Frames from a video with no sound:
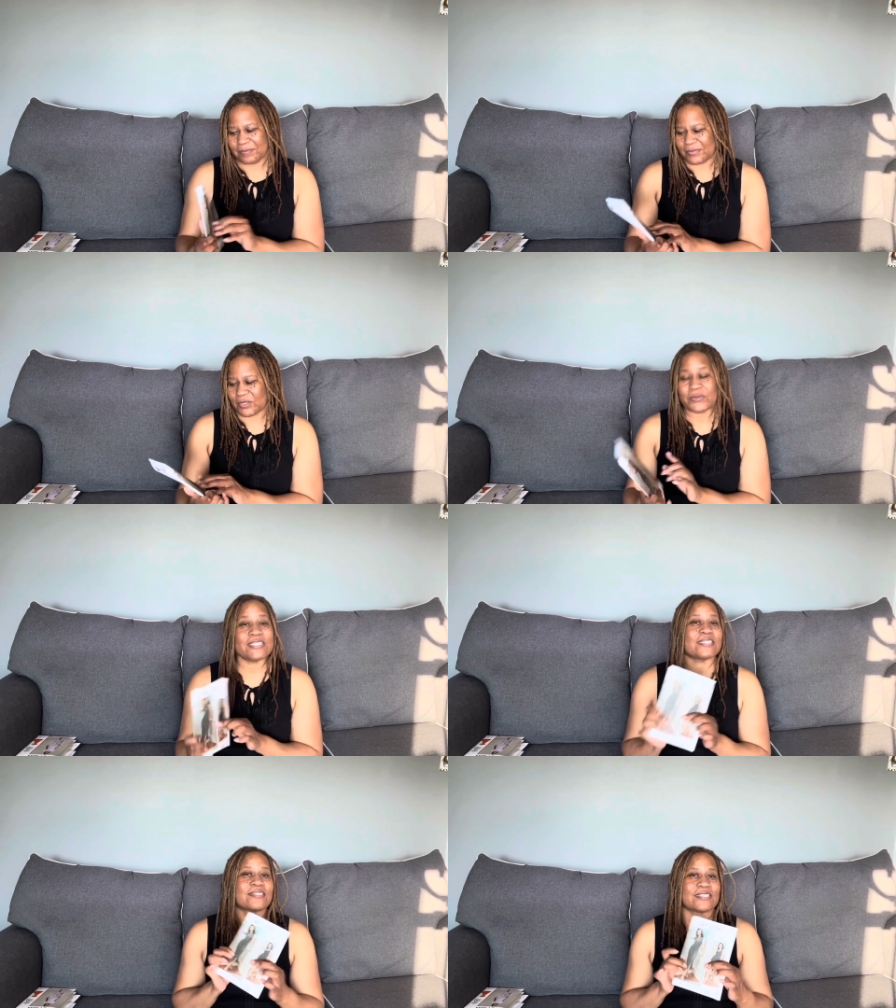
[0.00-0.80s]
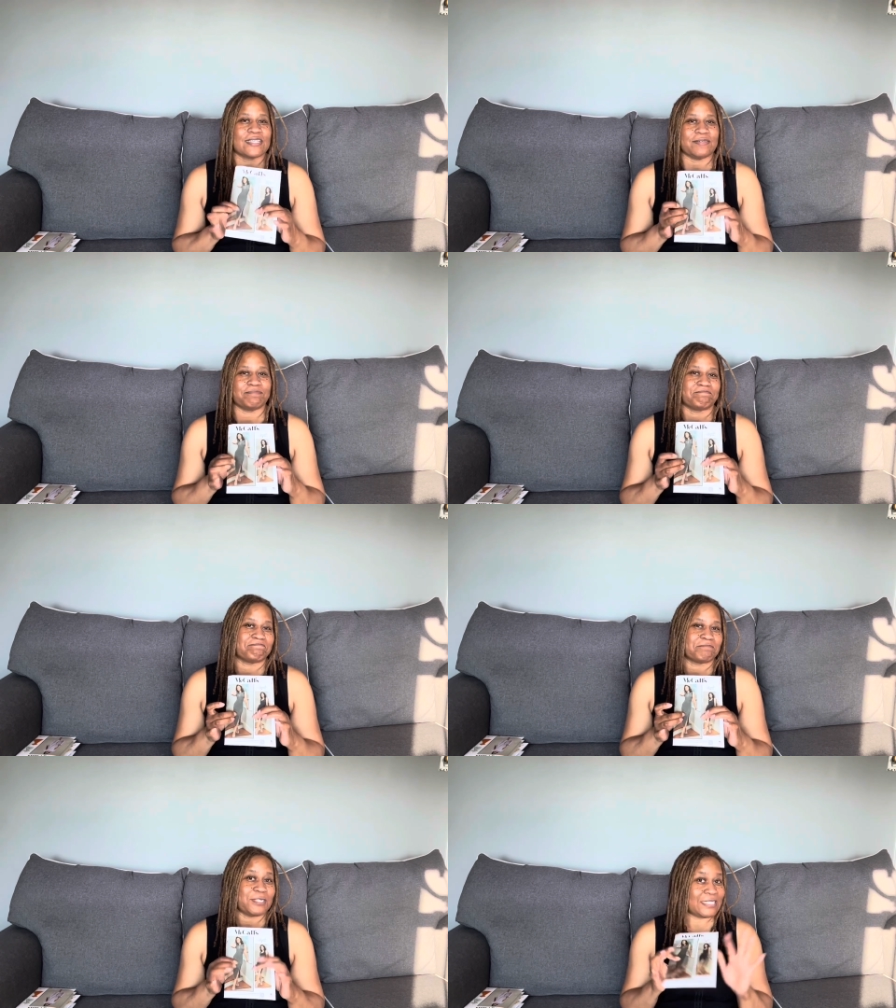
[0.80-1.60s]
So we shall see,
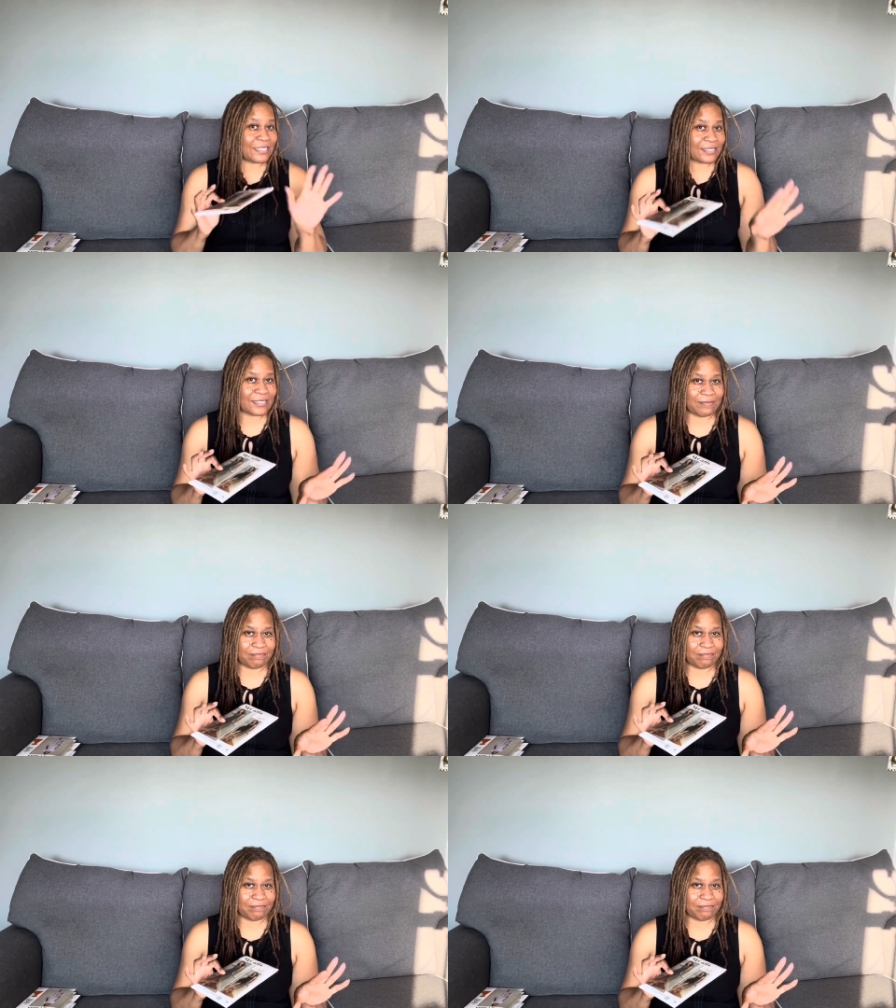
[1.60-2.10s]
we shall see.